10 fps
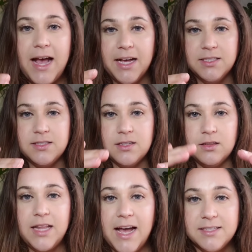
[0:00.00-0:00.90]
as
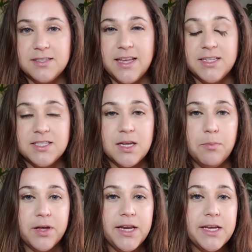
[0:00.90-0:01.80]
less than
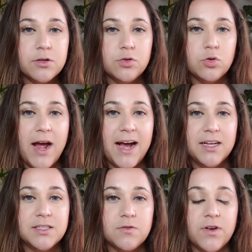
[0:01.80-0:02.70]
somebody who
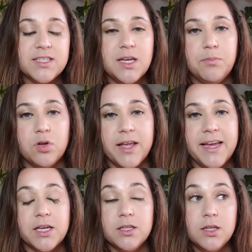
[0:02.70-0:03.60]
has, for example,
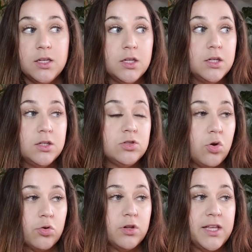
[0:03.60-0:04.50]
like
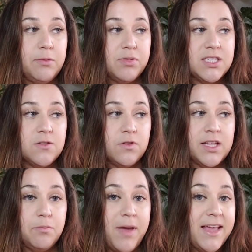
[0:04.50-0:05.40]
totally
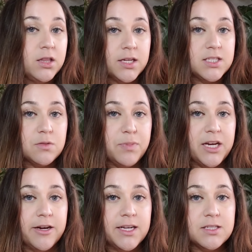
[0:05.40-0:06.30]
blissfully painless
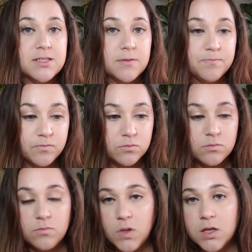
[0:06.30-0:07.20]
periods.
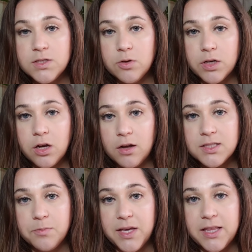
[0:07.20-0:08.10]
So it could
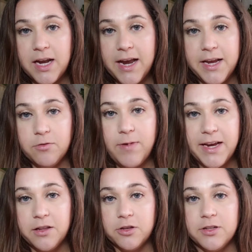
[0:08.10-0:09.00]
also be that I
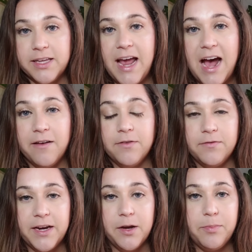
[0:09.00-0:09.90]
regularly have
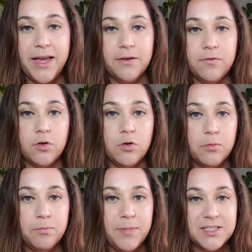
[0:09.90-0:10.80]
very
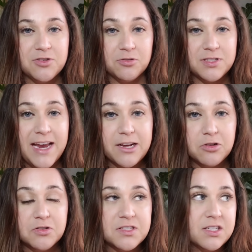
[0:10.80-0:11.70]
painful menstrual
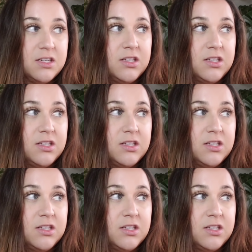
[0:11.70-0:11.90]
cycles.